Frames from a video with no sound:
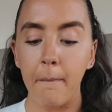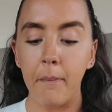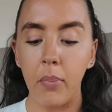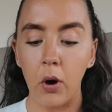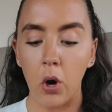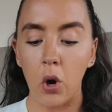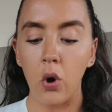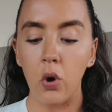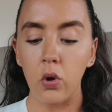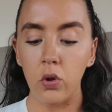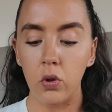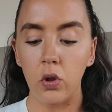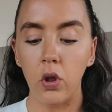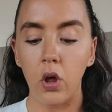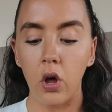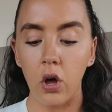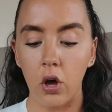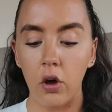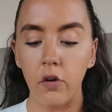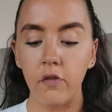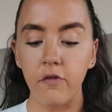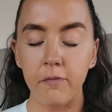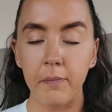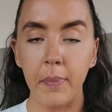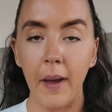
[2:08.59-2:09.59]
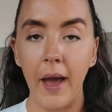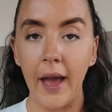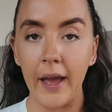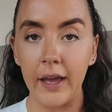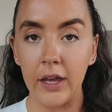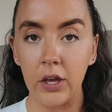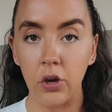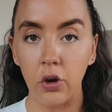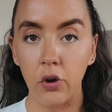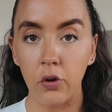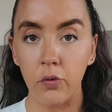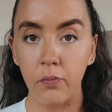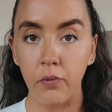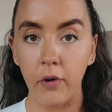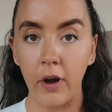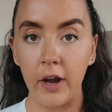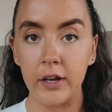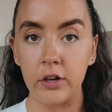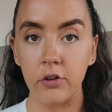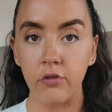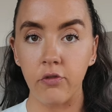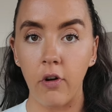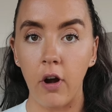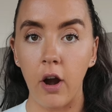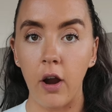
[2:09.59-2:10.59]
bowl of panko
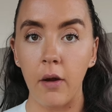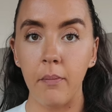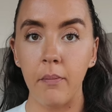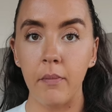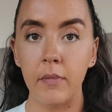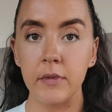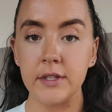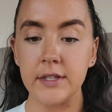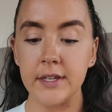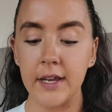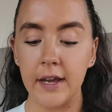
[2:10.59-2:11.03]
breadcrumb.